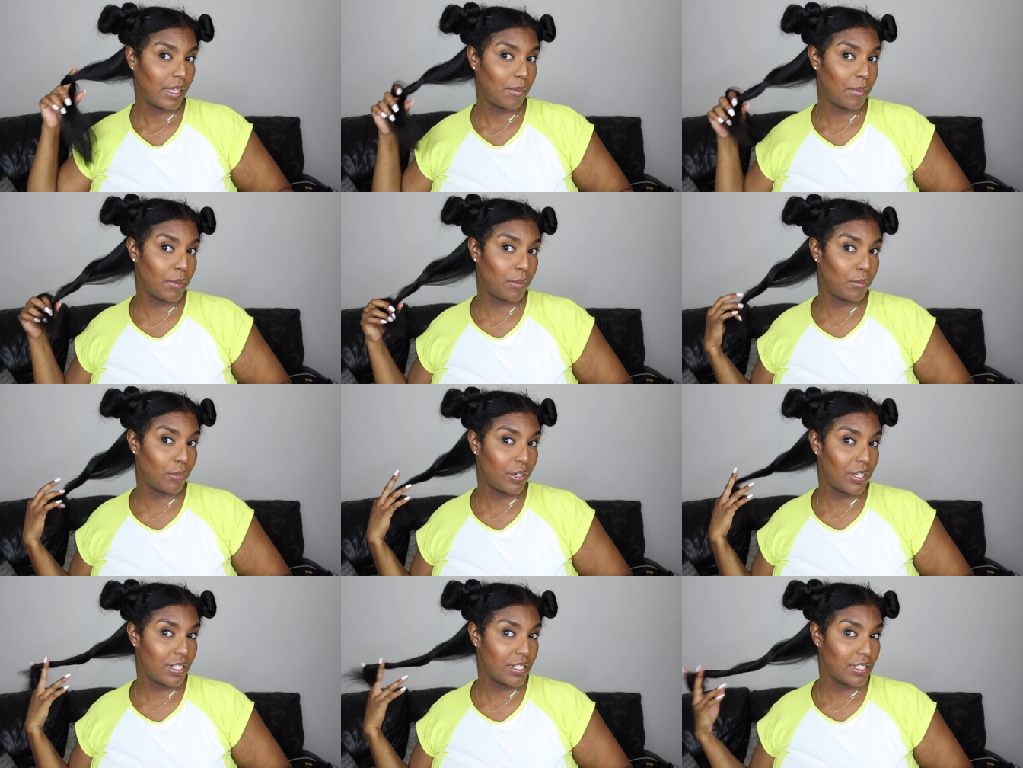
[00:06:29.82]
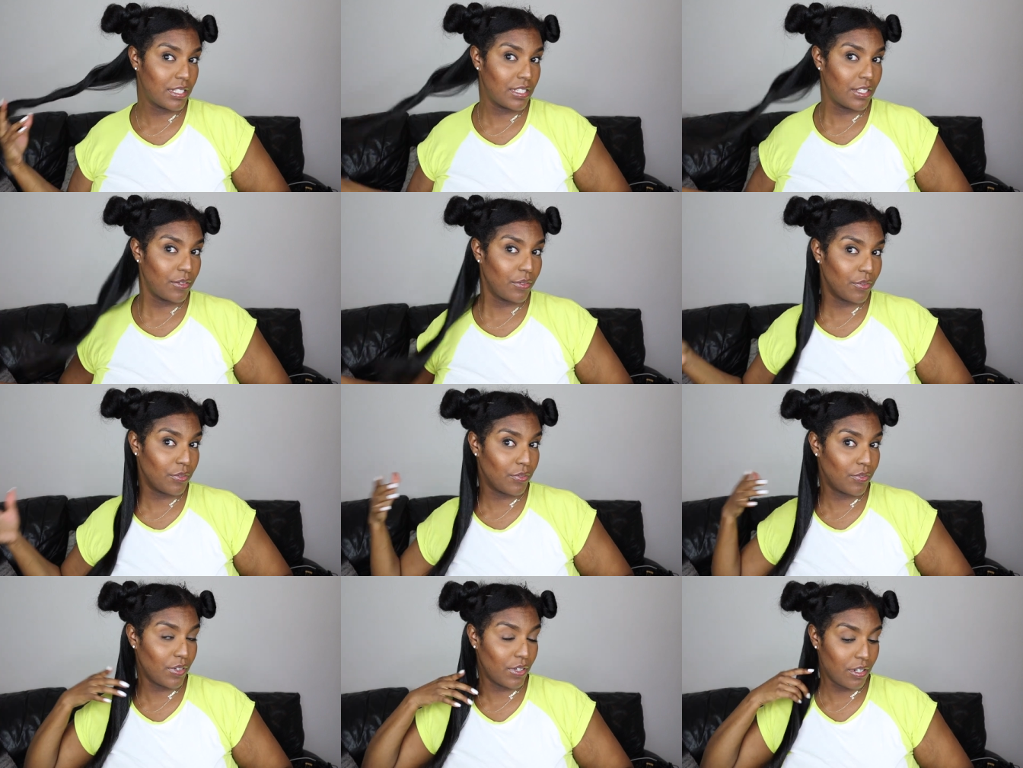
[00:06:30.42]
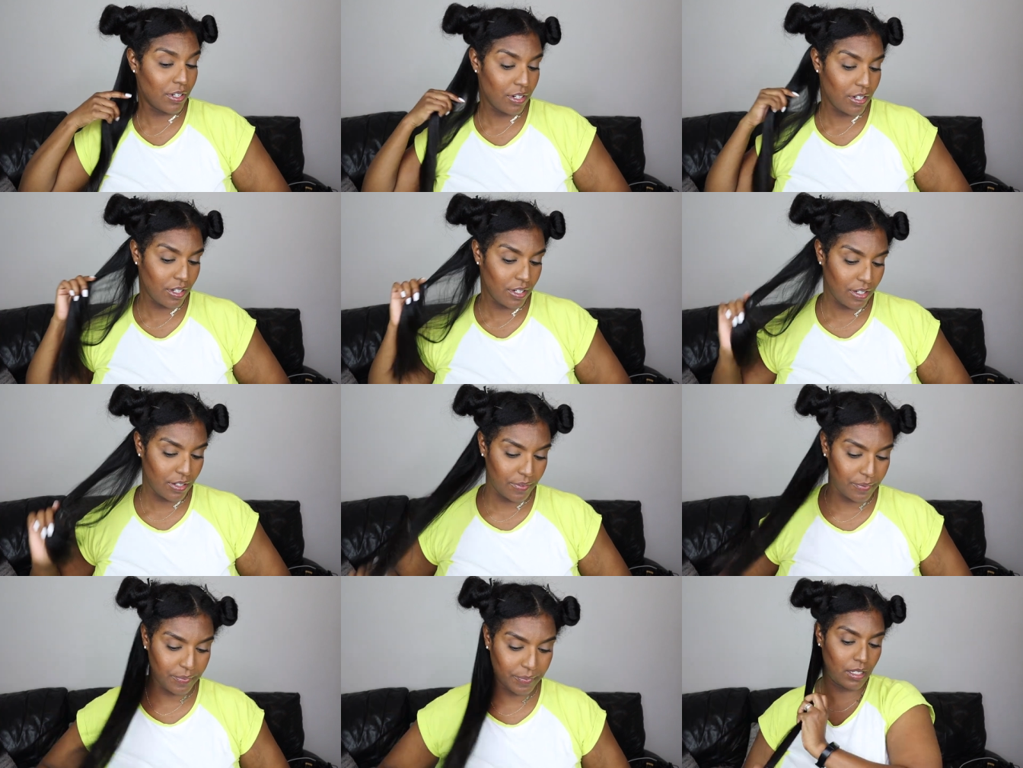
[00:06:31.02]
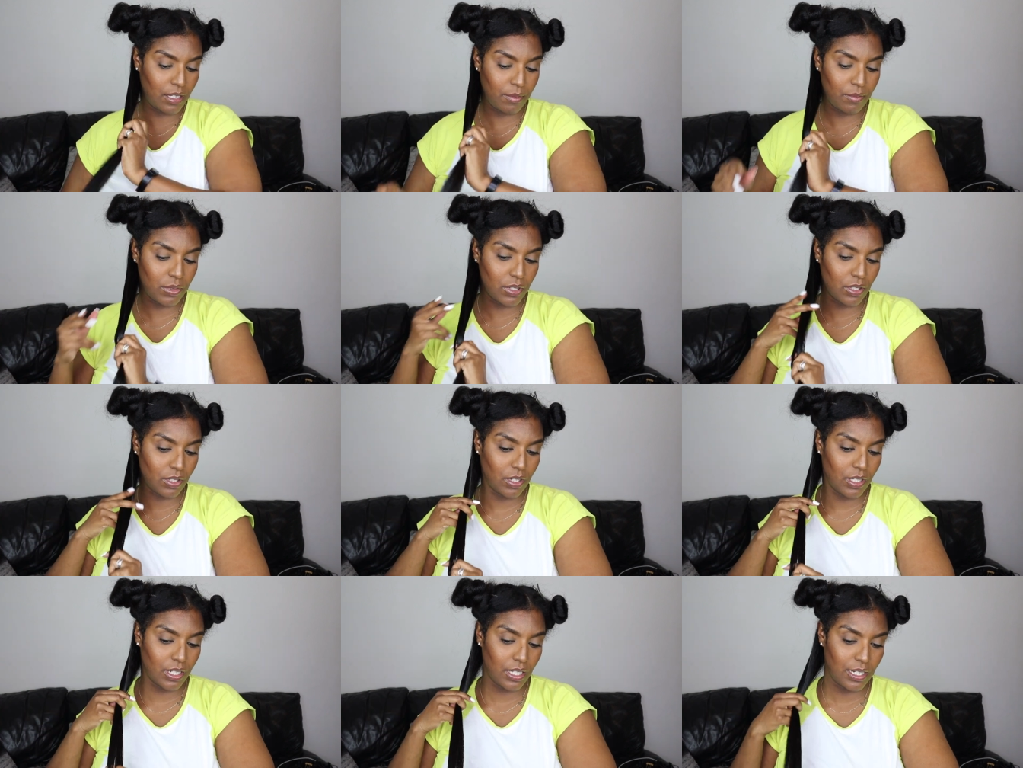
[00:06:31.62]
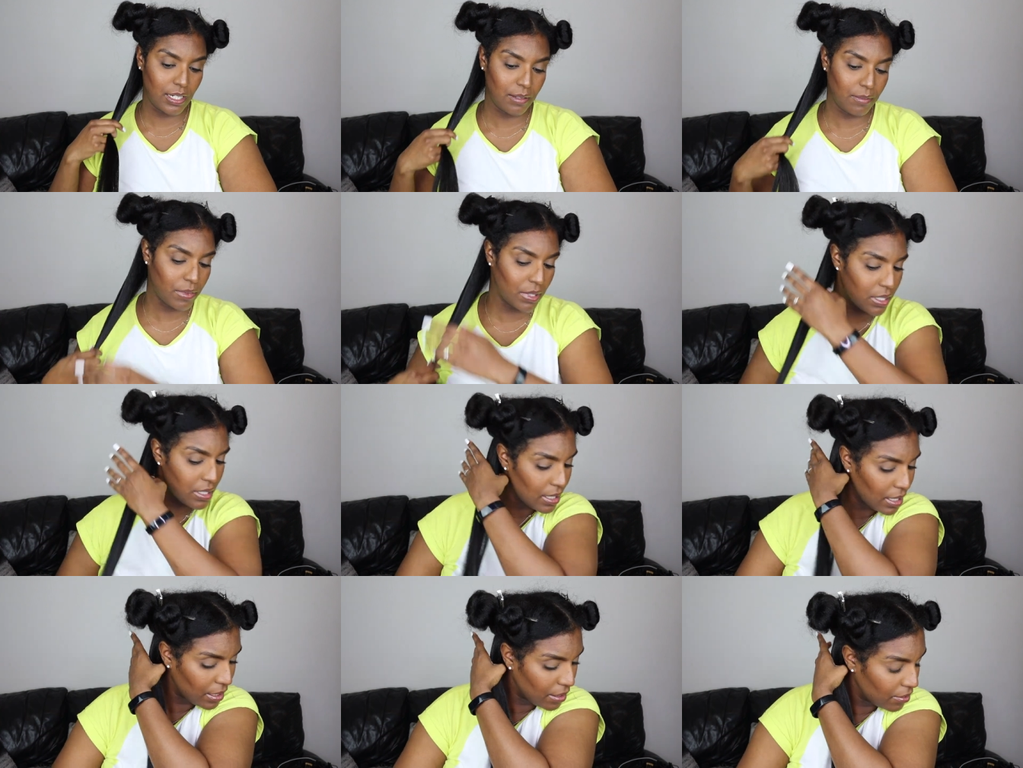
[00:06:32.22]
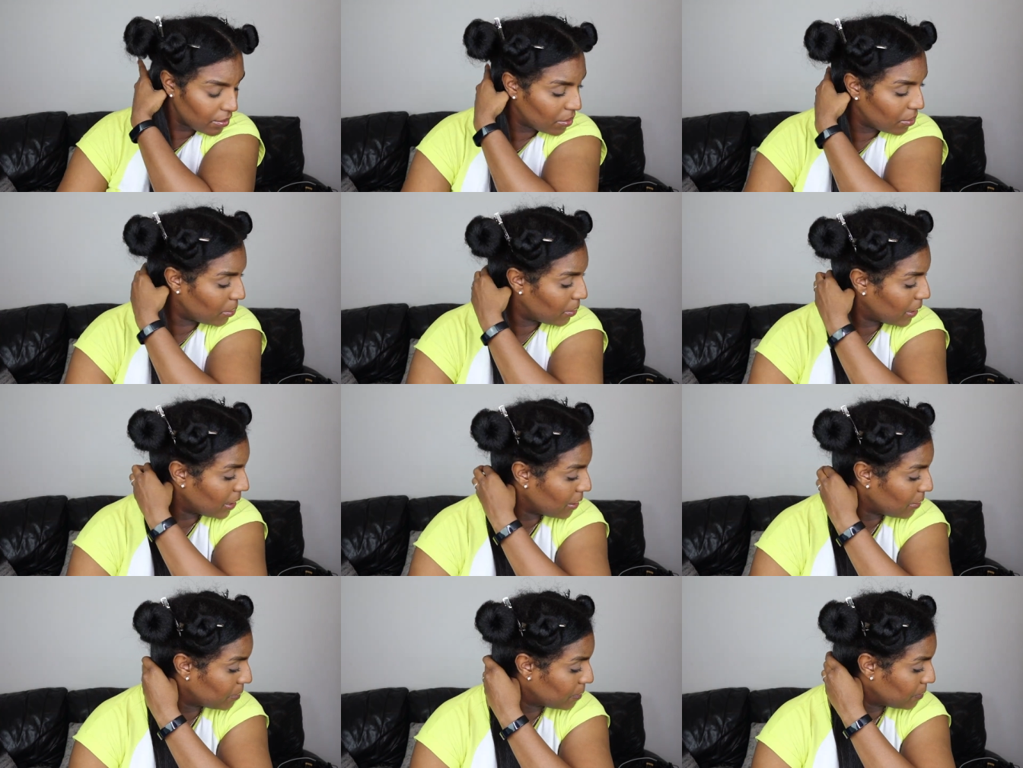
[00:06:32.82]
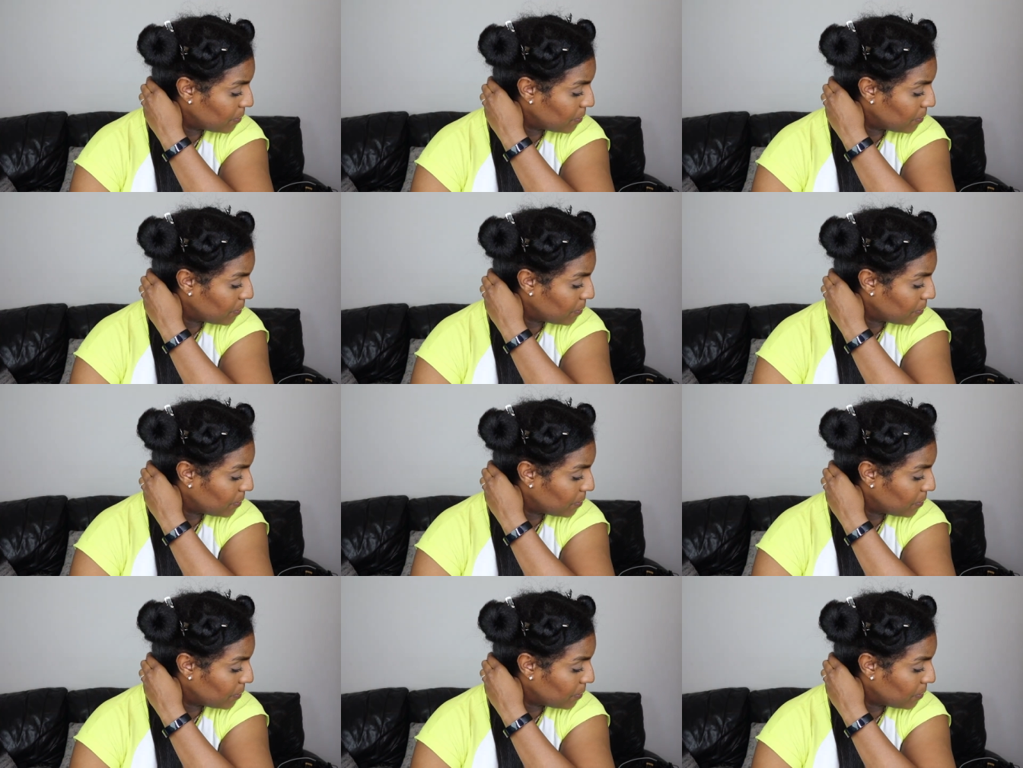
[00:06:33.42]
I'm impressed so far. I'm just going to clip this out the way.